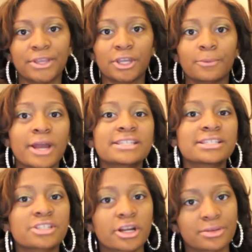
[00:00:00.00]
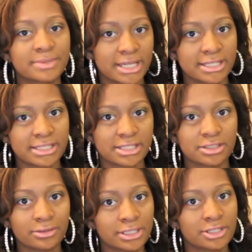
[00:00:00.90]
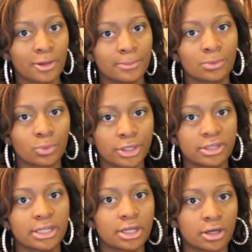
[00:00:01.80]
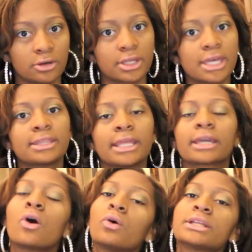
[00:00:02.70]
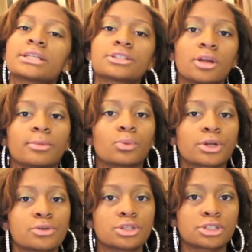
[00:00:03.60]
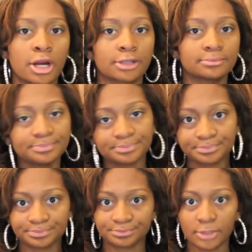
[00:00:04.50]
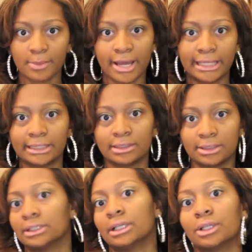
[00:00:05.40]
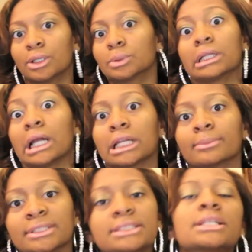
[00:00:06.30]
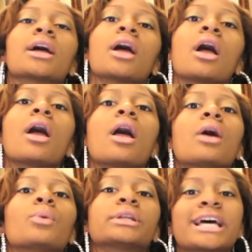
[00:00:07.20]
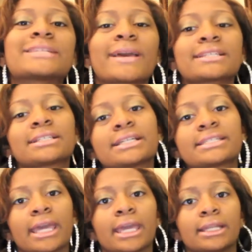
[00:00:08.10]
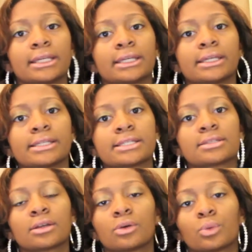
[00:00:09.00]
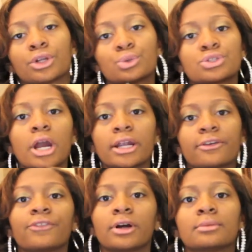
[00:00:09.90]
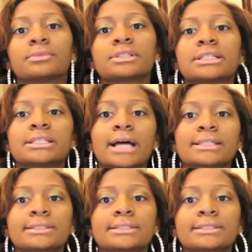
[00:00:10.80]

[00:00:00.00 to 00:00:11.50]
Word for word: Your present circumstances don't determine where you can go. They can only determine where you start by an unknown anonymous. What that's basically saying is where you starting from does not